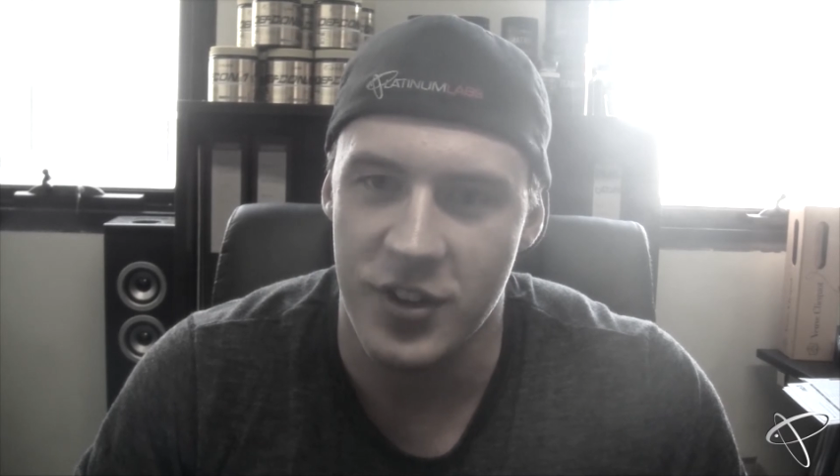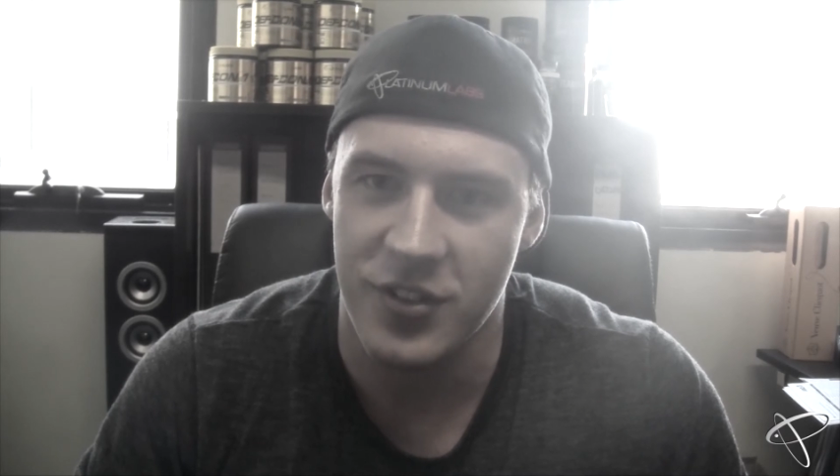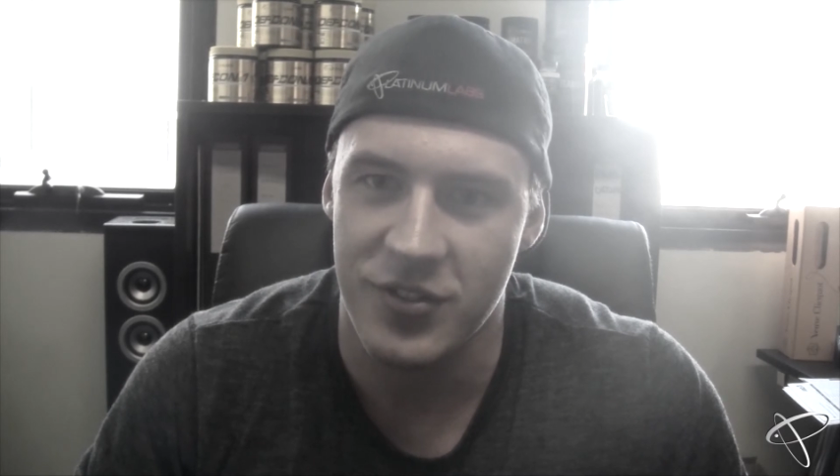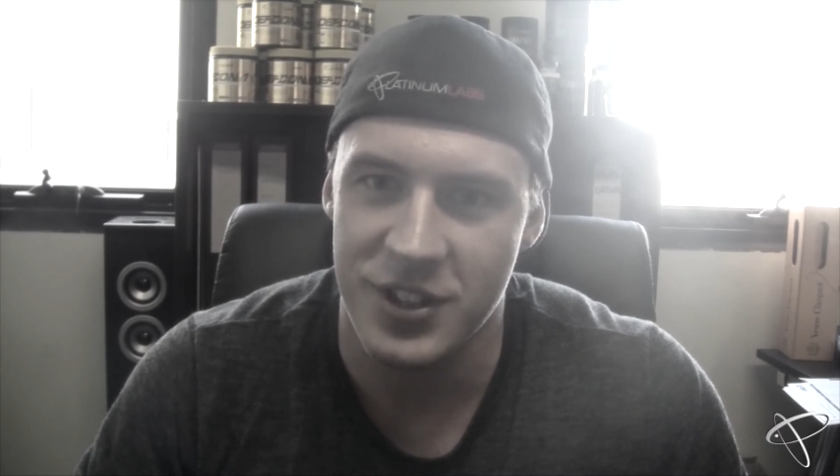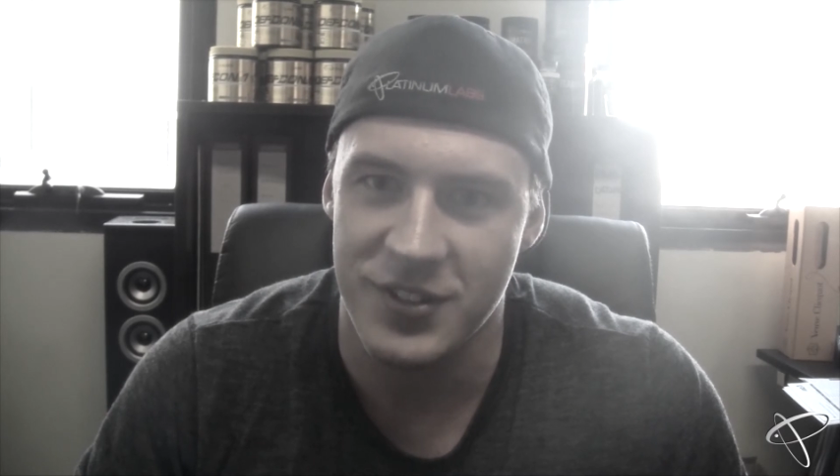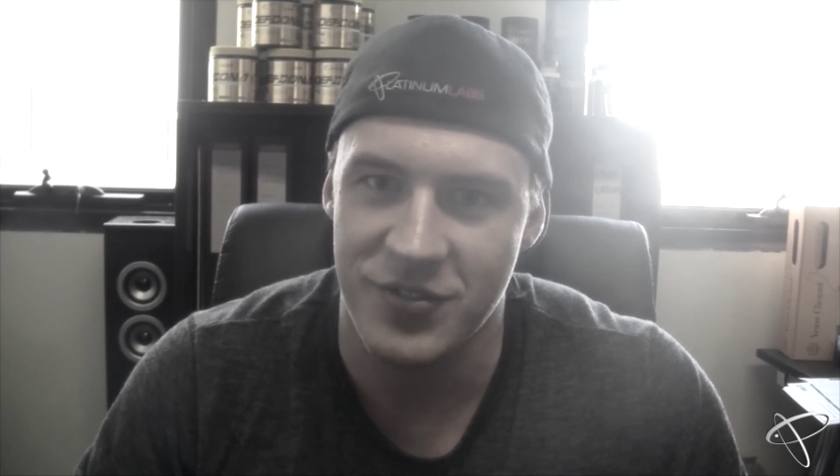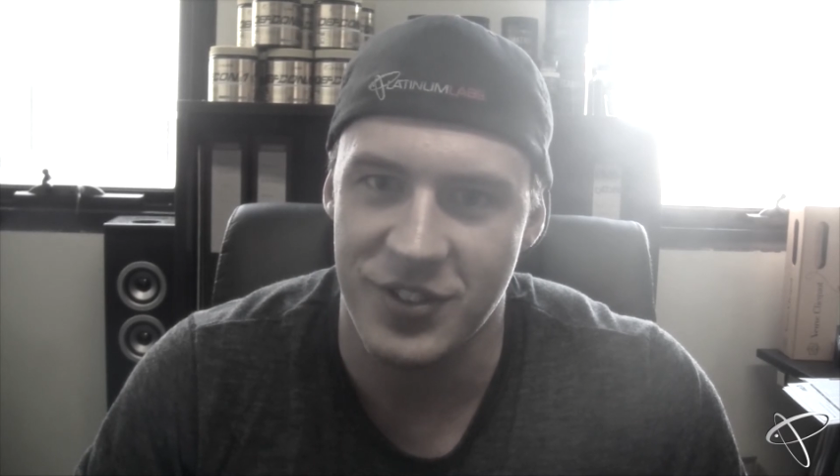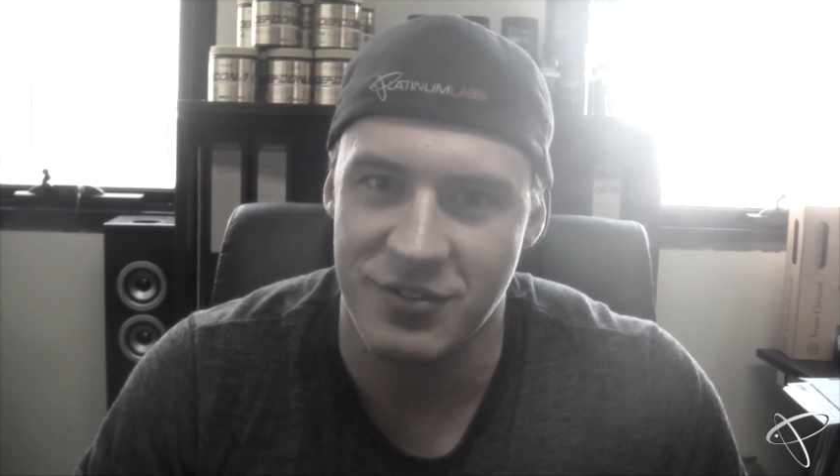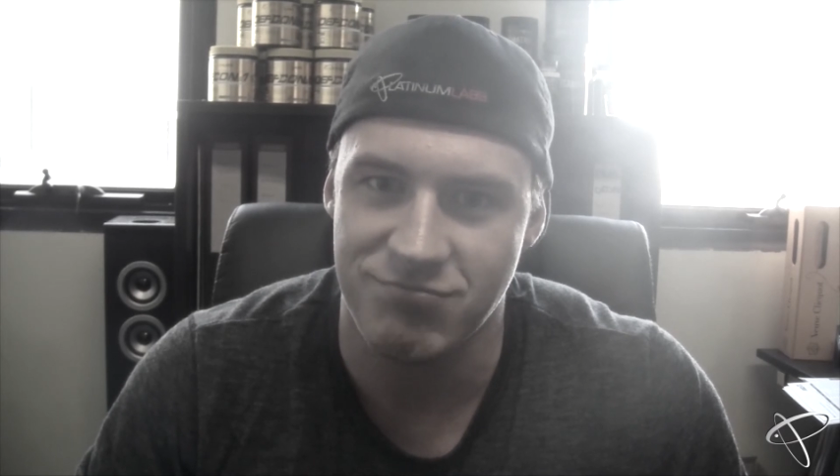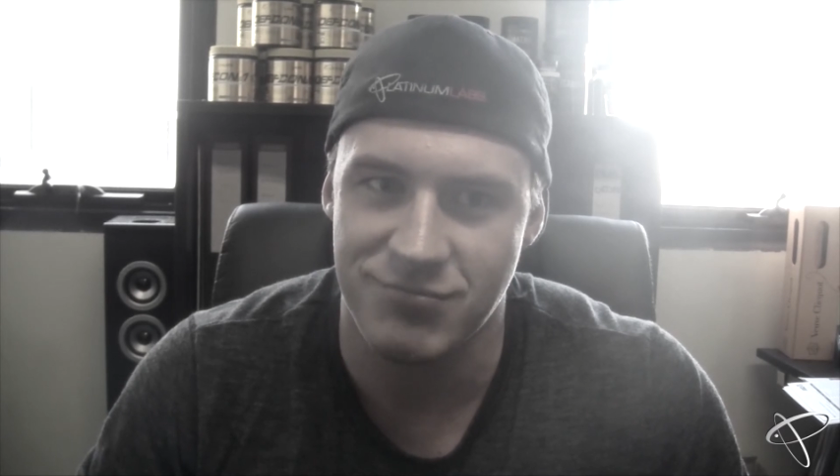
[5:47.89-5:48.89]

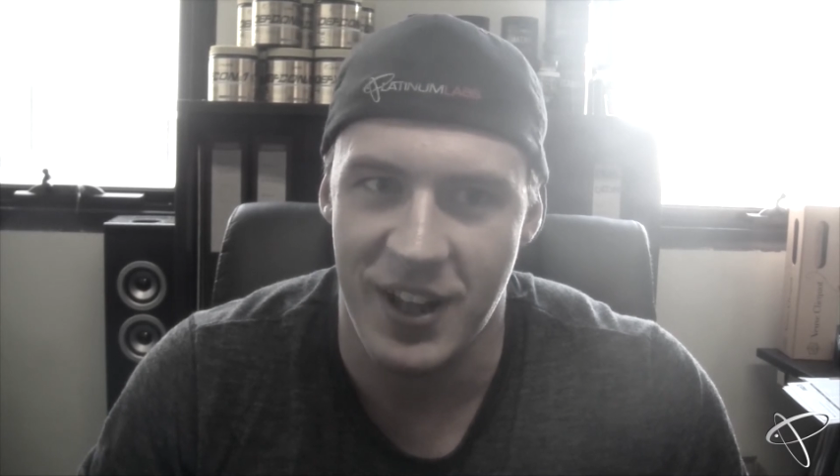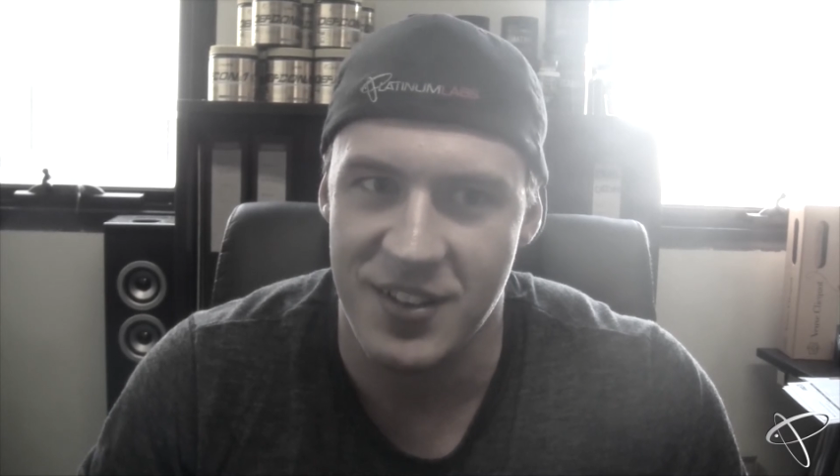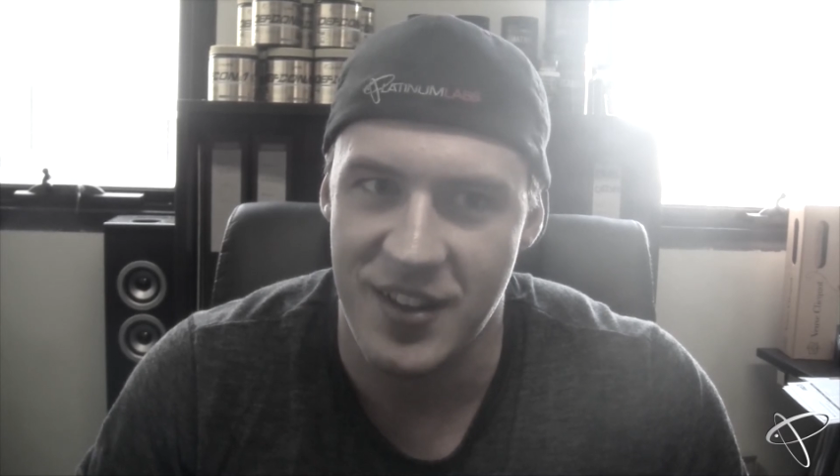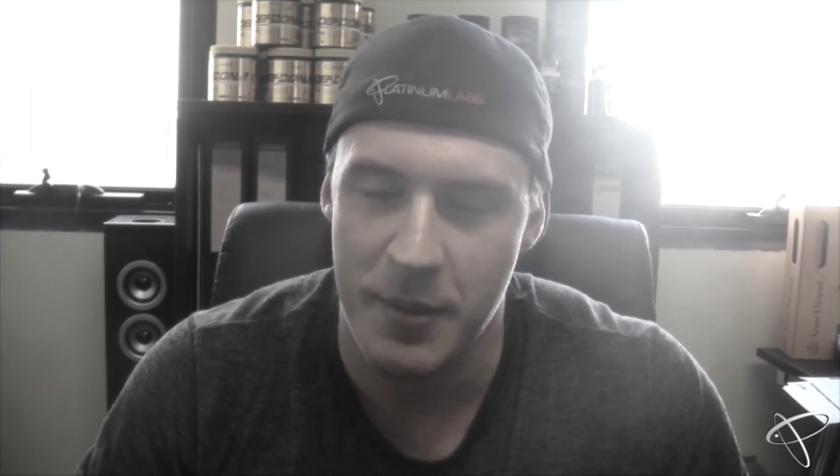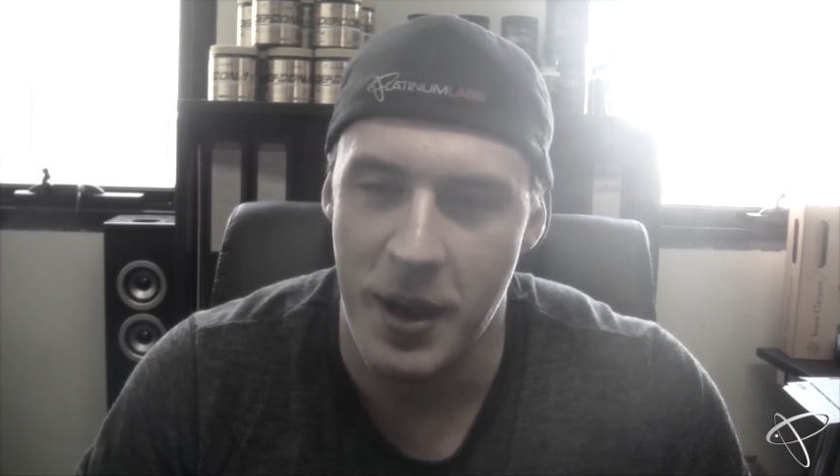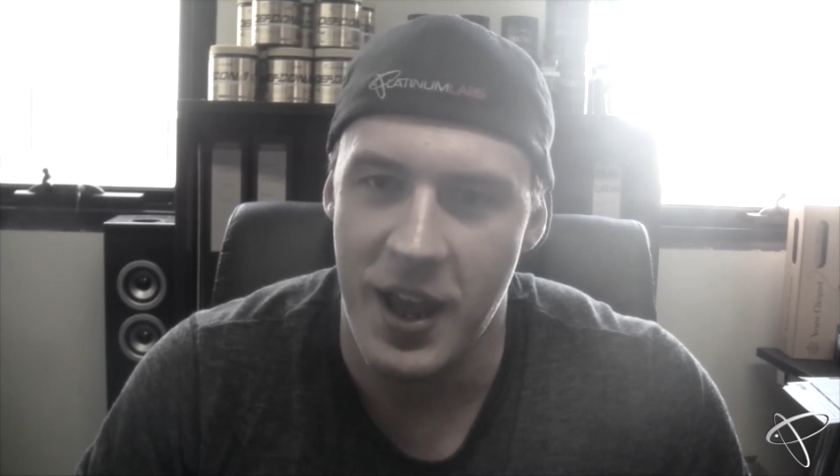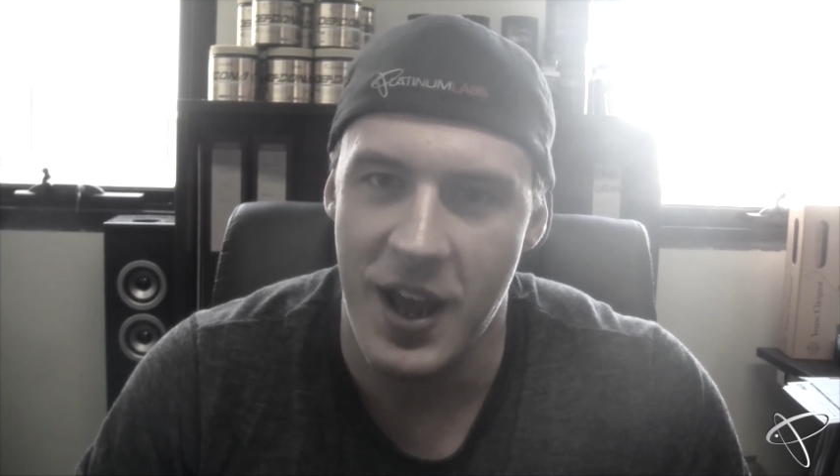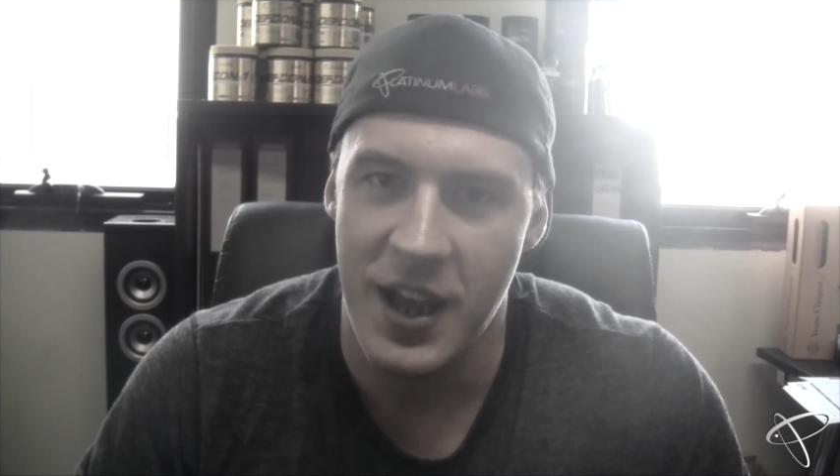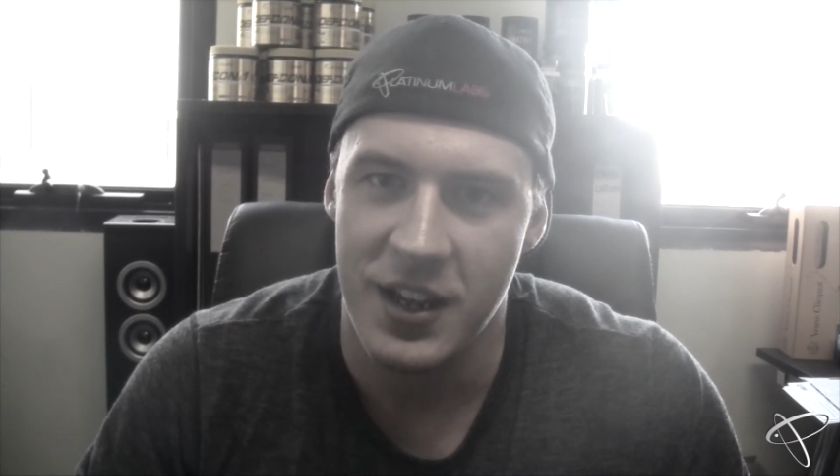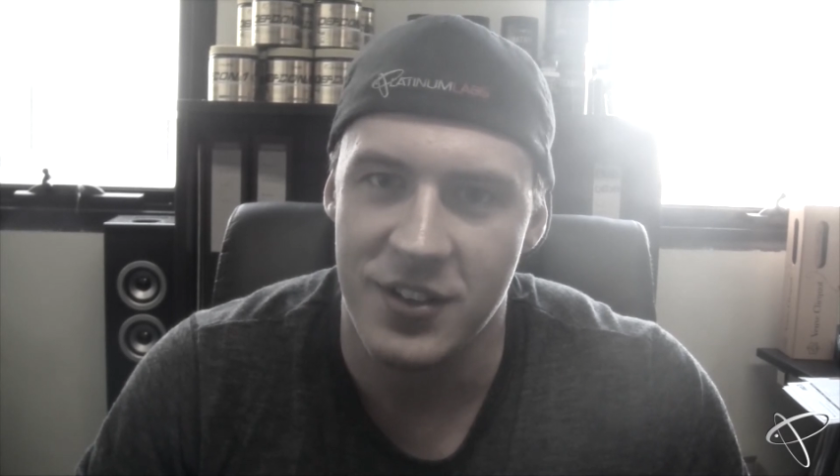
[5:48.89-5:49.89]
the next DMAA,